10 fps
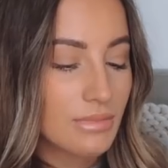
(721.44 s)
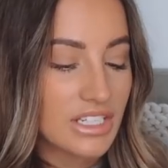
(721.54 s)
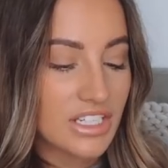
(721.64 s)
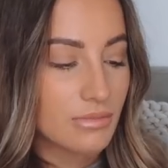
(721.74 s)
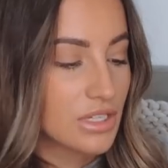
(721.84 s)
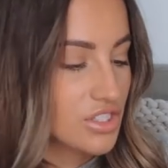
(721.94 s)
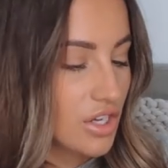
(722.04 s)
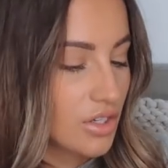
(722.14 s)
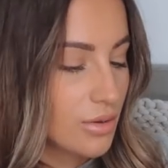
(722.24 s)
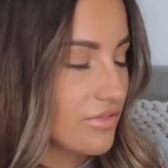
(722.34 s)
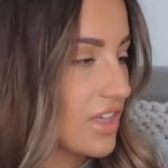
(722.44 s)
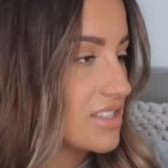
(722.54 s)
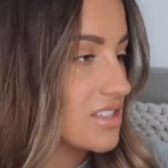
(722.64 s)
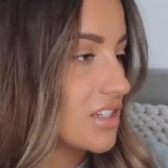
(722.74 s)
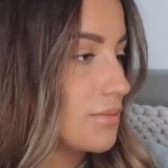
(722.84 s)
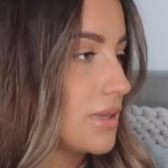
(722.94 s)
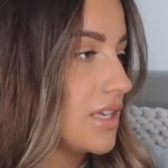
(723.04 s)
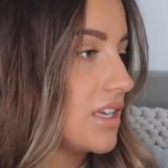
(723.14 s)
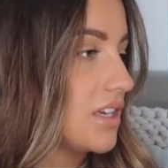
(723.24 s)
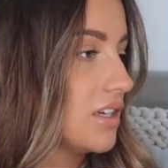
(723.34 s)
a medium. I don't know if that's going to
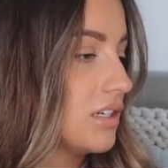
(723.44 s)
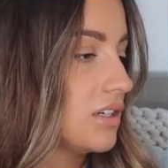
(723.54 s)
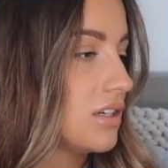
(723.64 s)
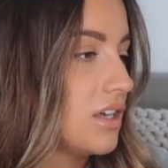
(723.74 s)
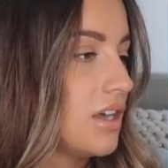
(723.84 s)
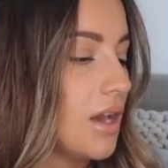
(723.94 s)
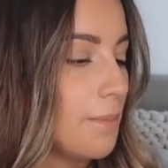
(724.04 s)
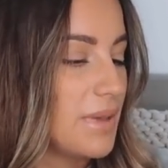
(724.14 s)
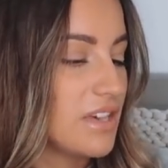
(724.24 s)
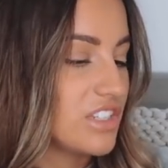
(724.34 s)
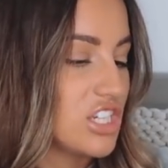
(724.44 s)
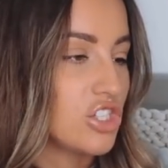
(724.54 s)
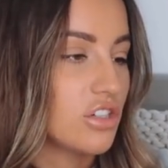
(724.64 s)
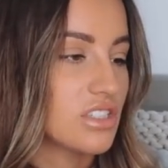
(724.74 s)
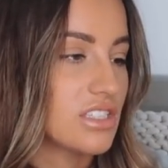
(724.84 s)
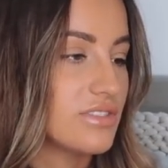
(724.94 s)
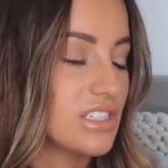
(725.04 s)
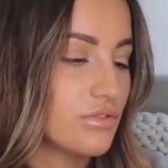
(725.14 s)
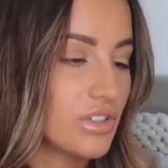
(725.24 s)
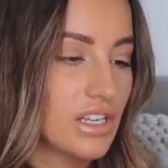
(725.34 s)
be a bit of an issue because I
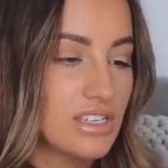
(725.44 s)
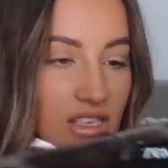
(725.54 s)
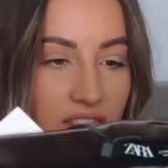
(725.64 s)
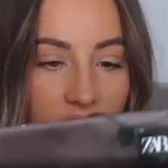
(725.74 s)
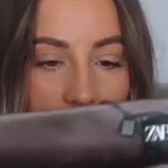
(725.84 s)
didn't realise that they're